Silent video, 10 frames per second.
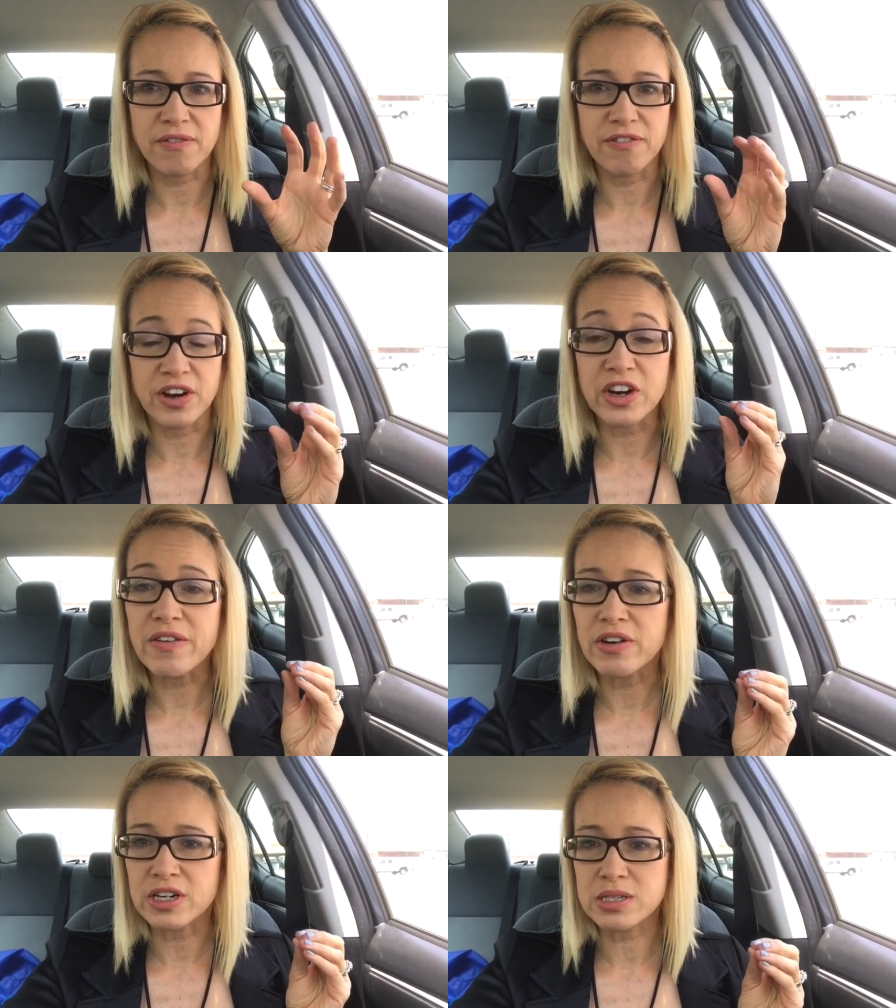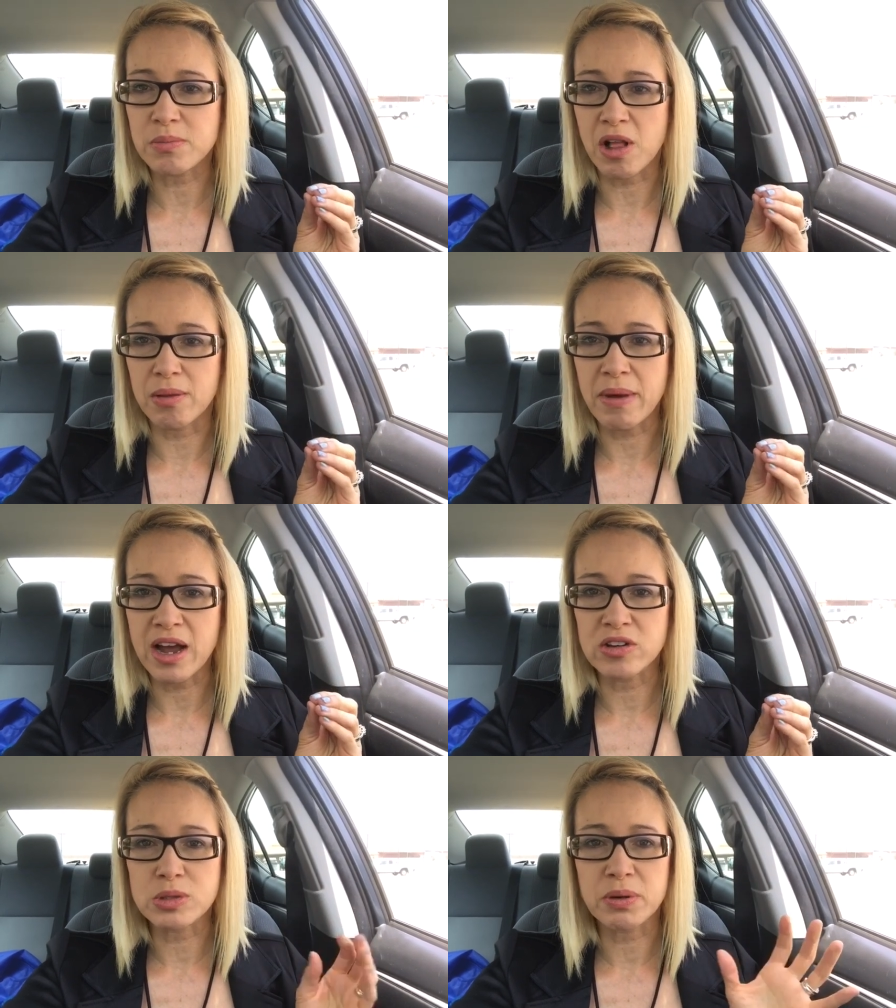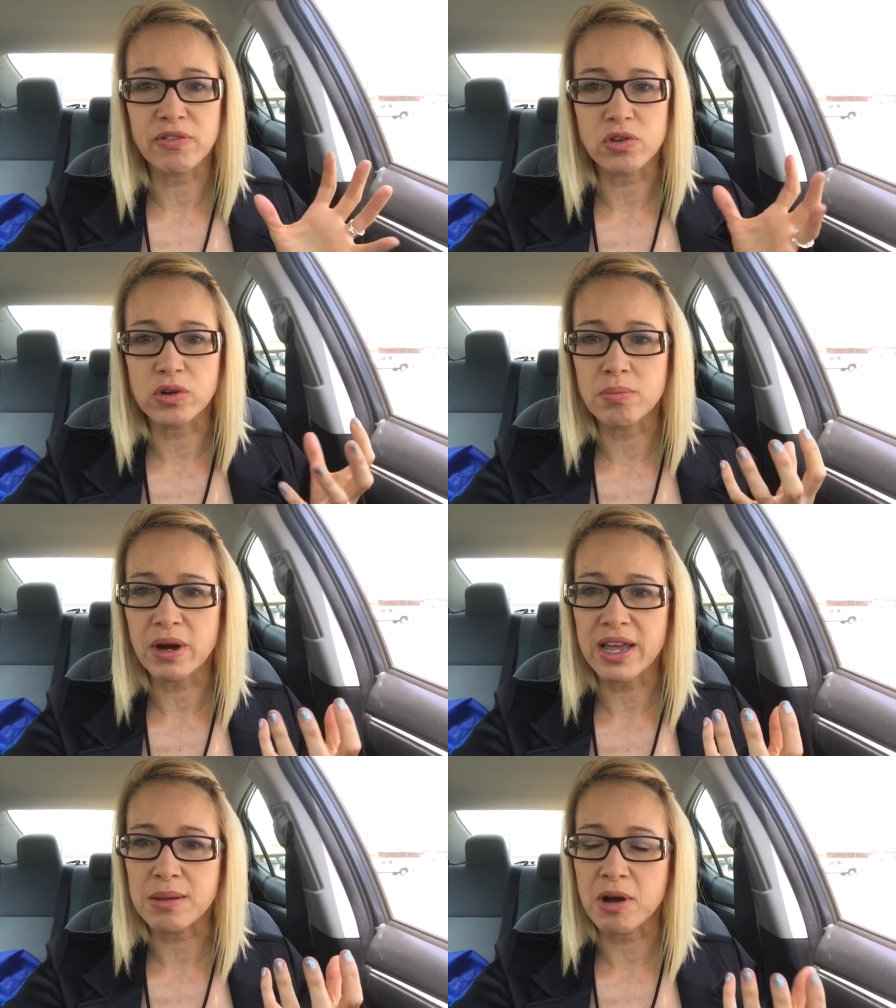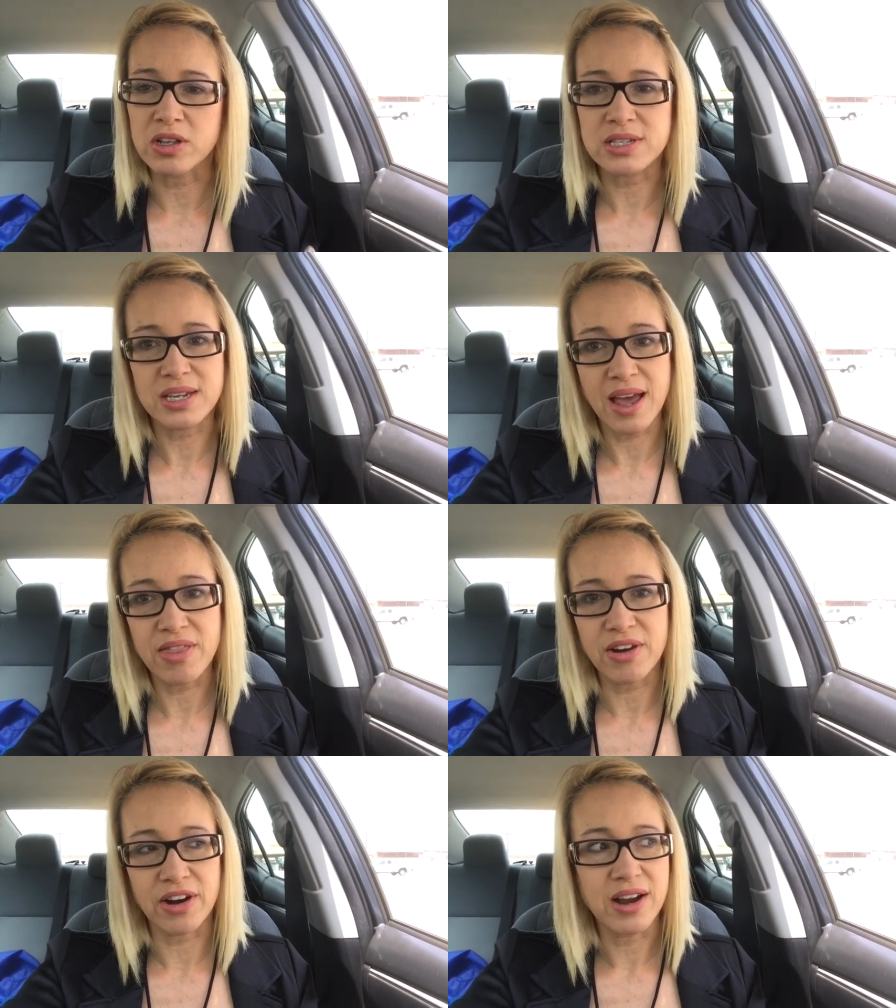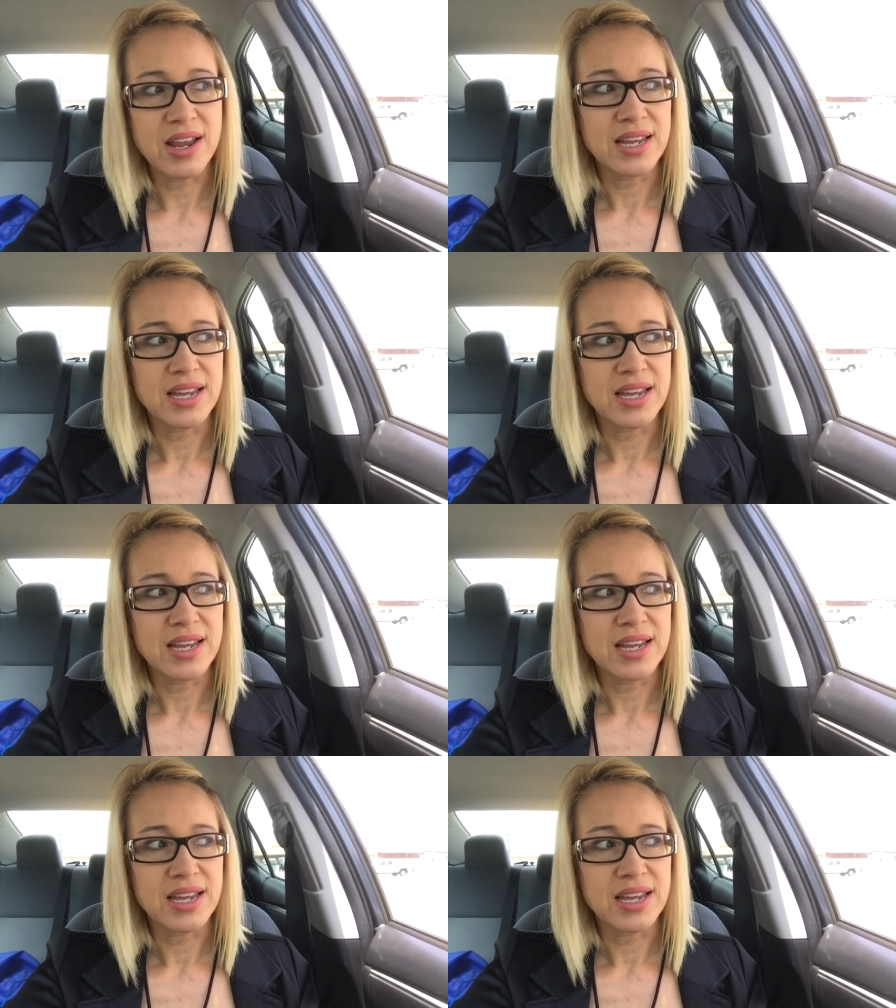very, very small amounts, but if you combine them all together,